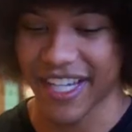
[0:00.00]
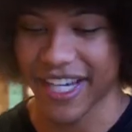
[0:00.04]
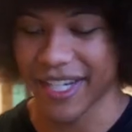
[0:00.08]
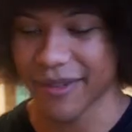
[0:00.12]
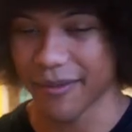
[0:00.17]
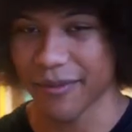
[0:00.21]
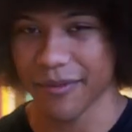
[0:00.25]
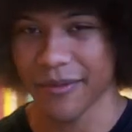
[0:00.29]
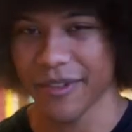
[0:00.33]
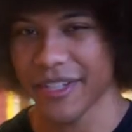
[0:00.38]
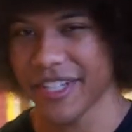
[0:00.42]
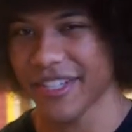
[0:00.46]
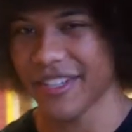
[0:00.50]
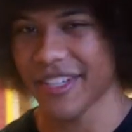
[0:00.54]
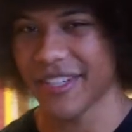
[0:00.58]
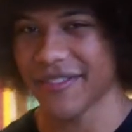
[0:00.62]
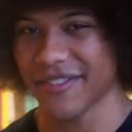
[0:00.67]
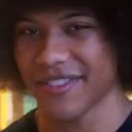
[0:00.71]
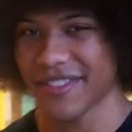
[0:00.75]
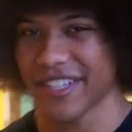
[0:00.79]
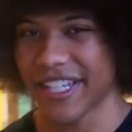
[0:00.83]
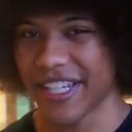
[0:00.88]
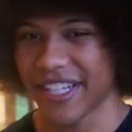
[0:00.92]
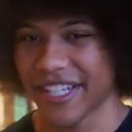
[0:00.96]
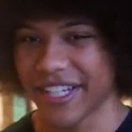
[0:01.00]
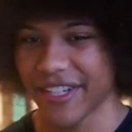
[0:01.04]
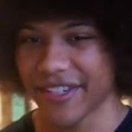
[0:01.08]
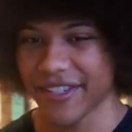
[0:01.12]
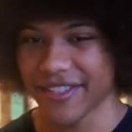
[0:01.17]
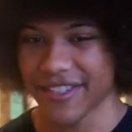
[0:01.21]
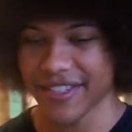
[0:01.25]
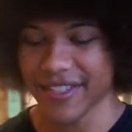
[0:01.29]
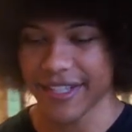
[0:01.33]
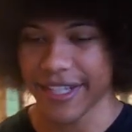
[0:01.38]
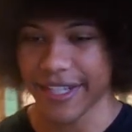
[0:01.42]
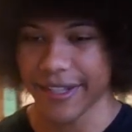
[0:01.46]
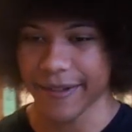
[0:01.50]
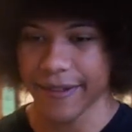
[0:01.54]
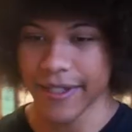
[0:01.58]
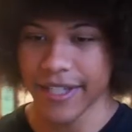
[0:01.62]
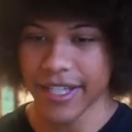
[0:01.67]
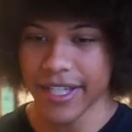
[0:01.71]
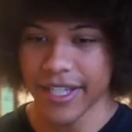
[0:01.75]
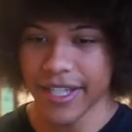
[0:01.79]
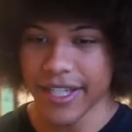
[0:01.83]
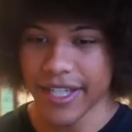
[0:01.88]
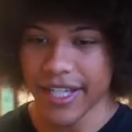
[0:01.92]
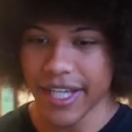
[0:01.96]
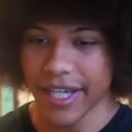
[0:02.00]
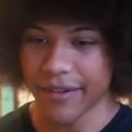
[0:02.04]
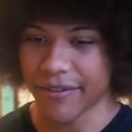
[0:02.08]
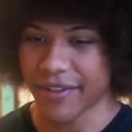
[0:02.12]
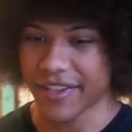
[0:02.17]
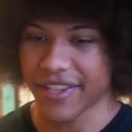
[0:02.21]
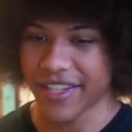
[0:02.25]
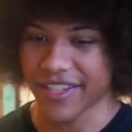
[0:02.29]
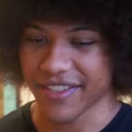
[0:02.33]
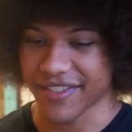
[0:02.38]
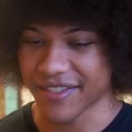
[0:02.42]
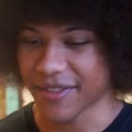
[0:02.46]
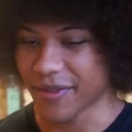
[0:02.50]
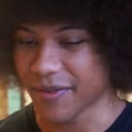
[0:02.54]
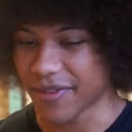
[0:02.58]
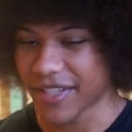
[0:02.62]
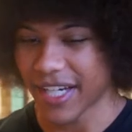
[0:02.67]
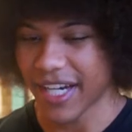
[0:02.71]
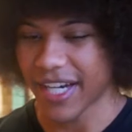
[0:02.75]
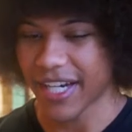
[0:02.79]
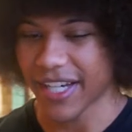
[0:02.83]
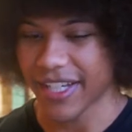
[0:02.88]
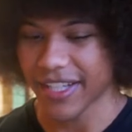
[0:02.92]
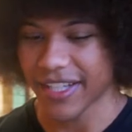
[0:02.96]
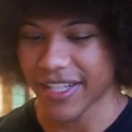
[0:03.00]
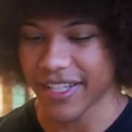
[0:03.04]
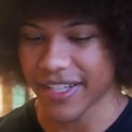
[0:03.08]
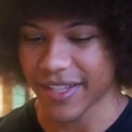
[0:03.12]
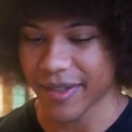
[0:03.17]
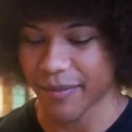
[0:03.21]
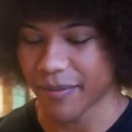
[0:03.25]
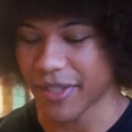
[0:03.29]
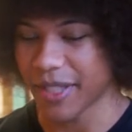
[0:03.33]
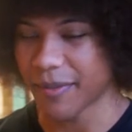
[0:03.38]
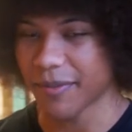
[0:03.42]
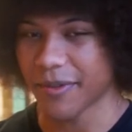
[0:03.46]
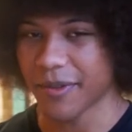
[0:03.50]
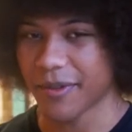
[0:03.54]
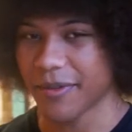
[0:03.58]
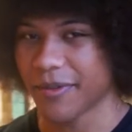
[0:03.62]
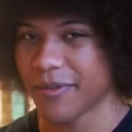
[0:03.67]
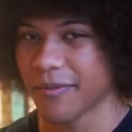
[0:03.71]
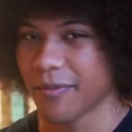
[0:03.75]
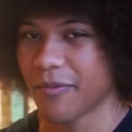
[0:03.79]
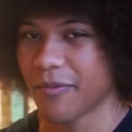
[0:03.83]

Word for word: I really love staying here. It's like everything's so tidy. The people